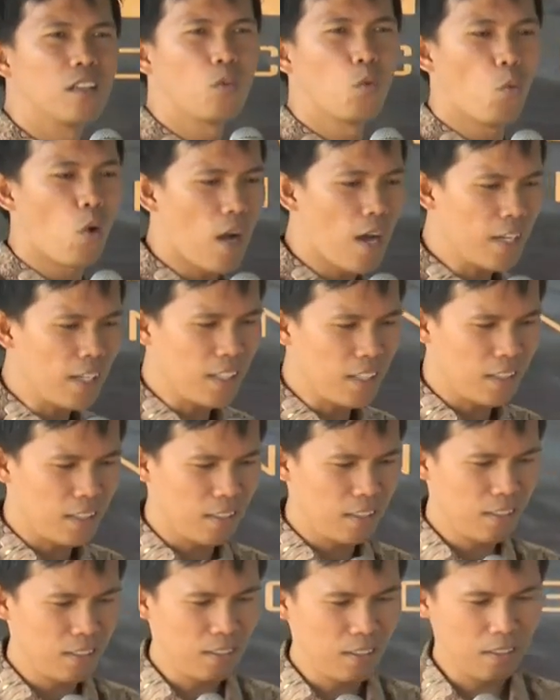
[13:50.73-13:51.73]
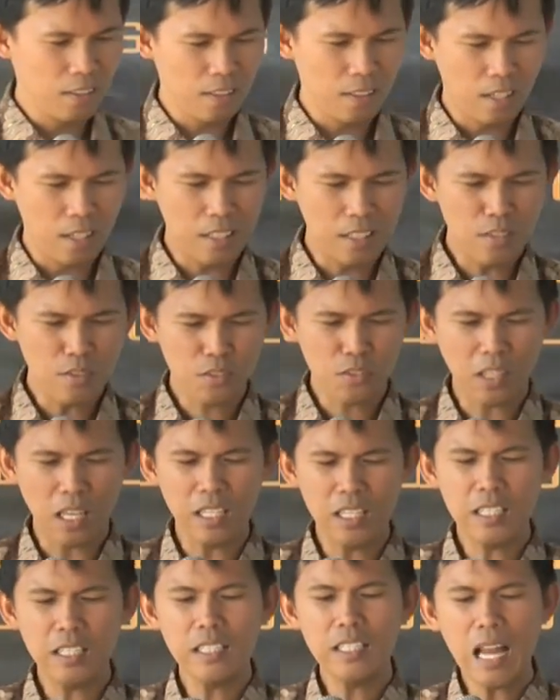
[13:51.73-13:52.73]
Why? And he's
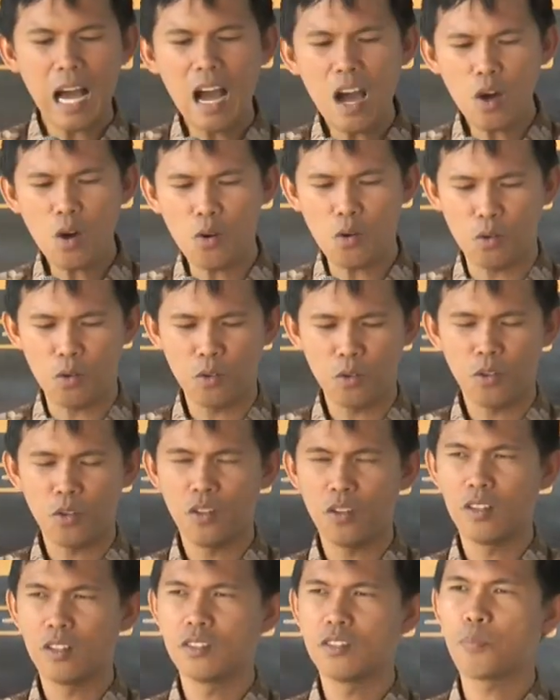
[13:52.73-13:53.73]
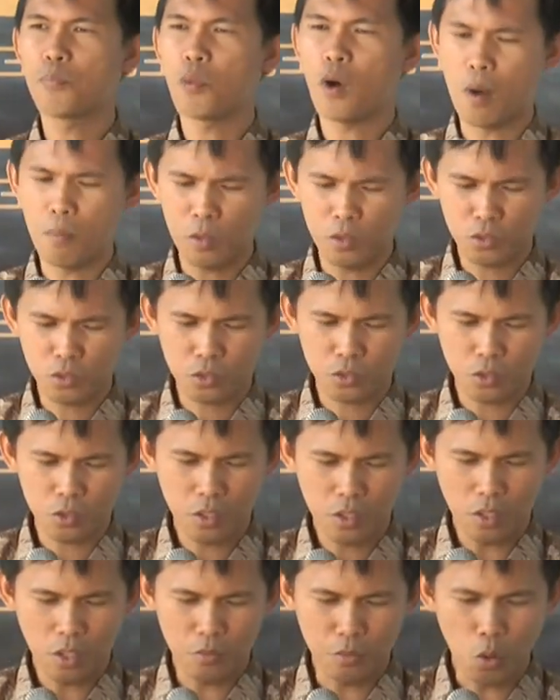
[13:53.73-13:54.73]
telling now the promise
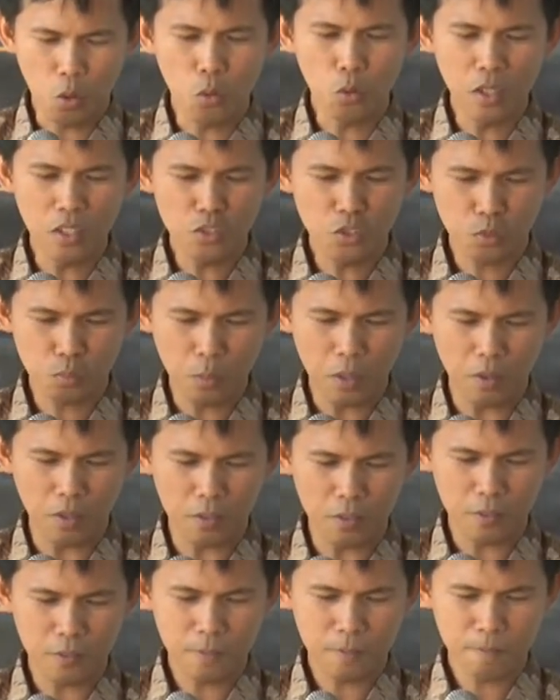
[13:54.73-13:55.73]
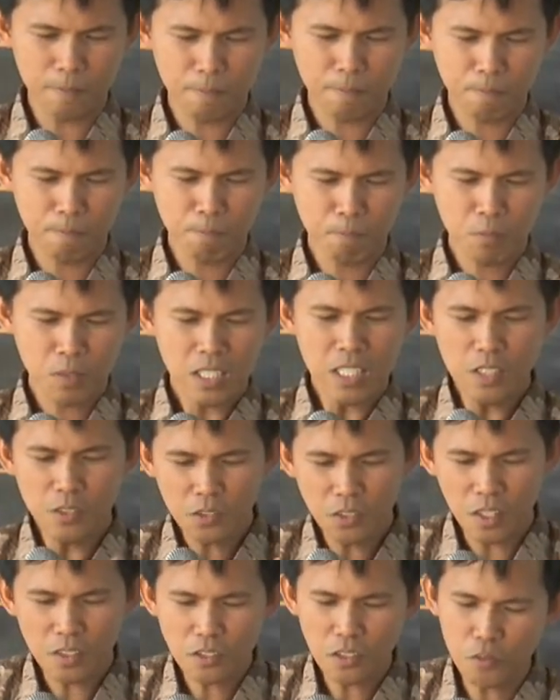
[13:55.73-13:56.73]
of the Holy Spirit. He
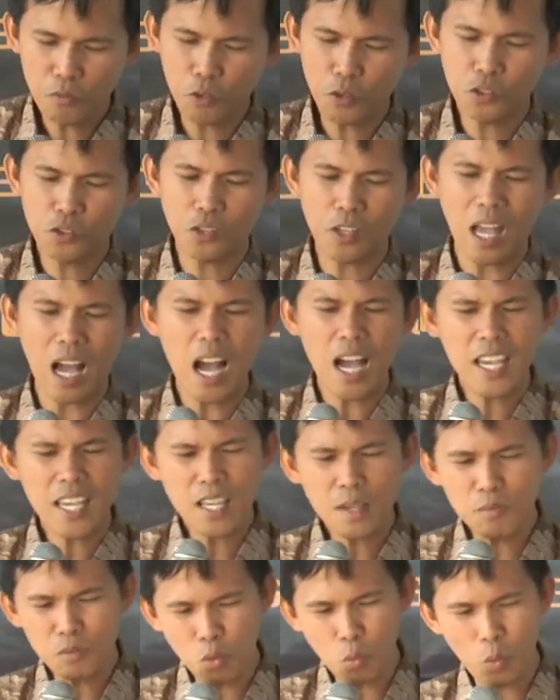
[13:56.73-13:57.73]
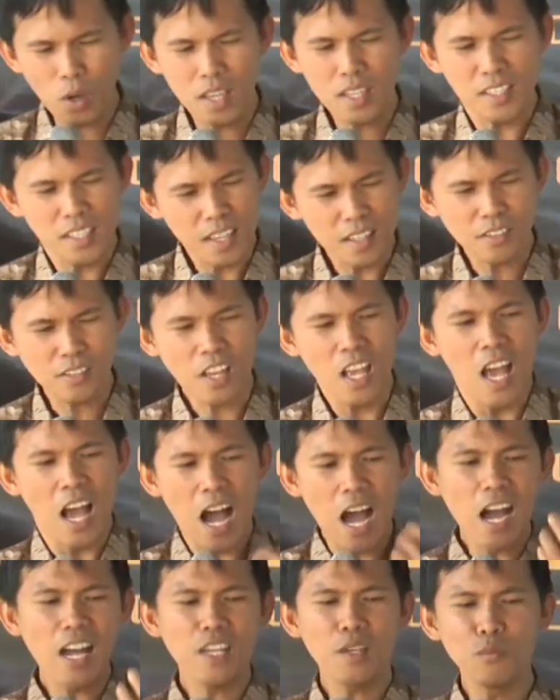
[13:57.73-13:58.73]
says in verse 3, I am the way, yes,
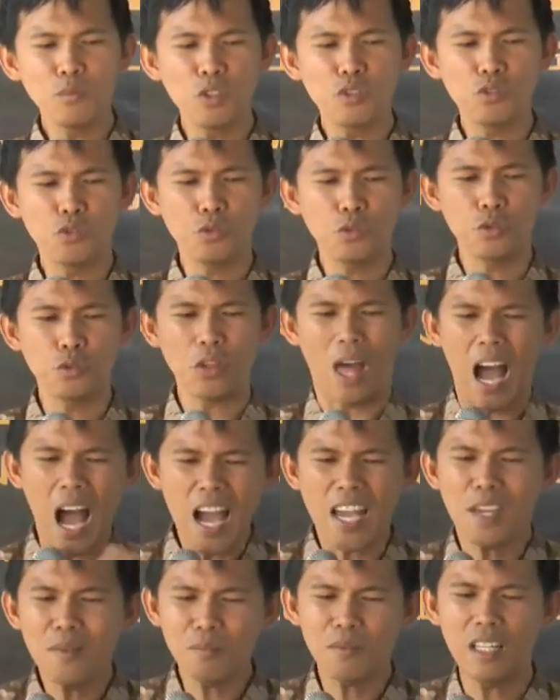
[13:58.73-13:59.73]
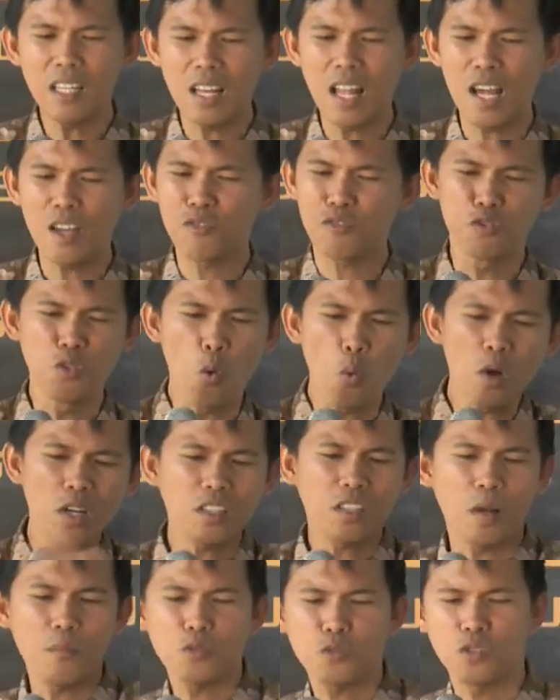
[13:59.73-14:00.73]
I am the truth, I am the life. No
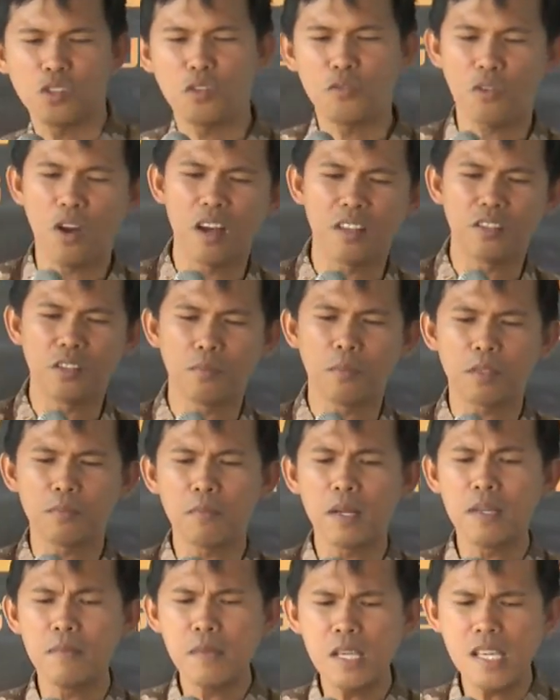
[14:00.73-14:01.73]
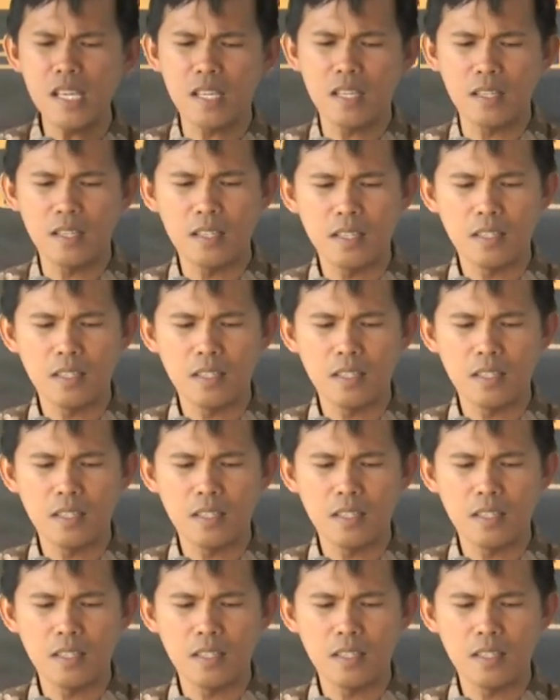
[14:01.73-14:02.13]
one comes to the Father but by me.